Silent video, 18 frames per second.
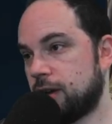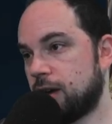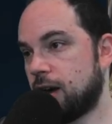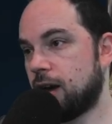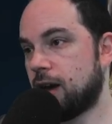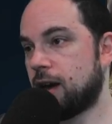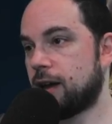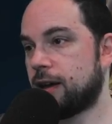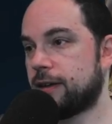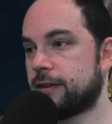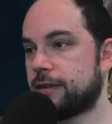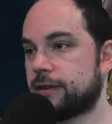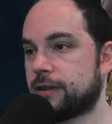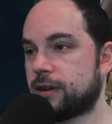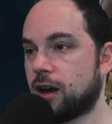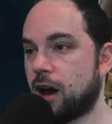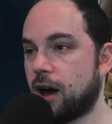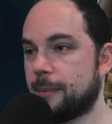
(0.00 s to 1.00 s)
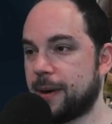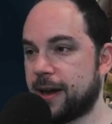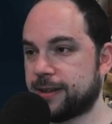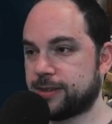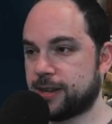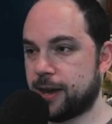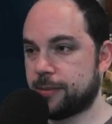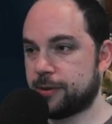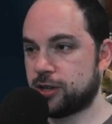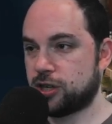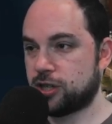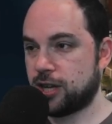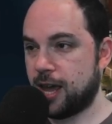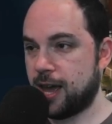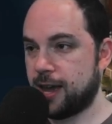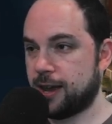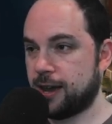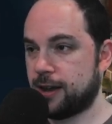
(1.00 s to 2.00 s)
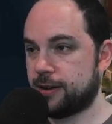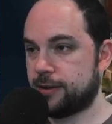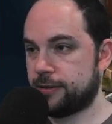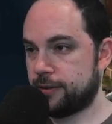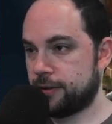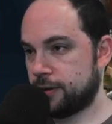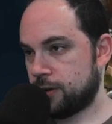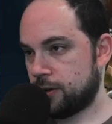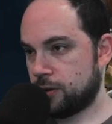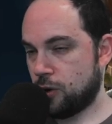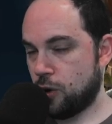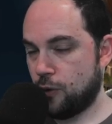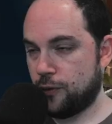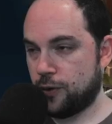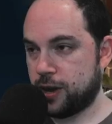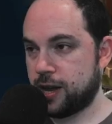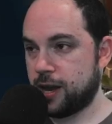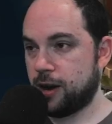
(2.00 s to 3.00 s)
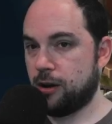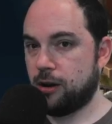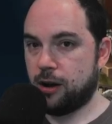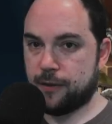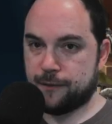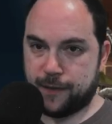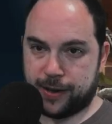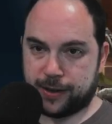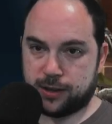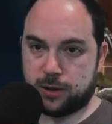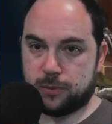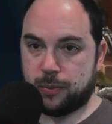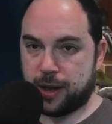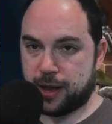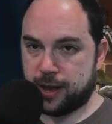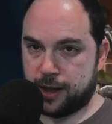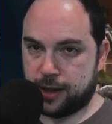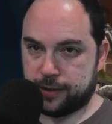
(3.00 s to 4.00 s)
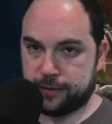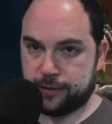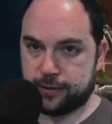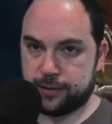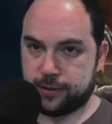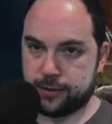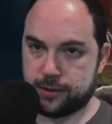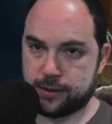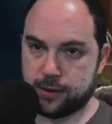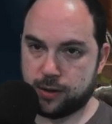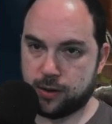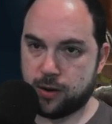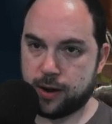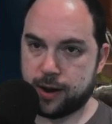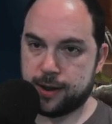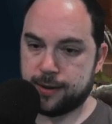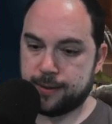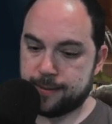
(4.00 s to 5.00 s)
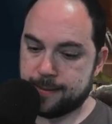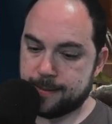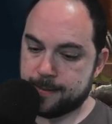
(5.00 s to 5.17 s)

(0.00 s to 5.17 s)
Combat damage taken over here affected by int. All right.